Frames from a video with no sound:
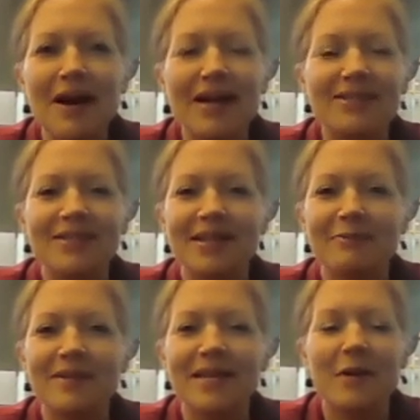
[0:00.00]
I
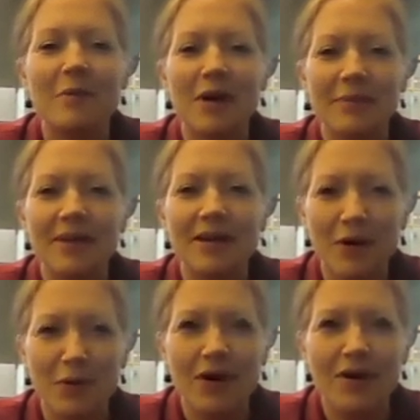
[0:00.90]
was like, I want to be
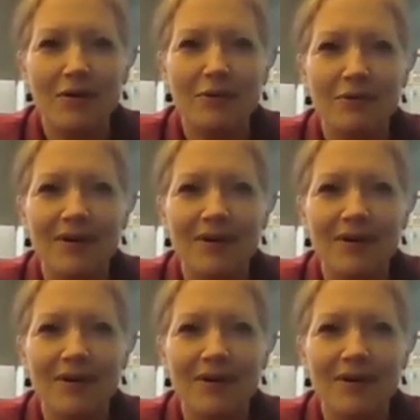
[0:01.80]
Coco.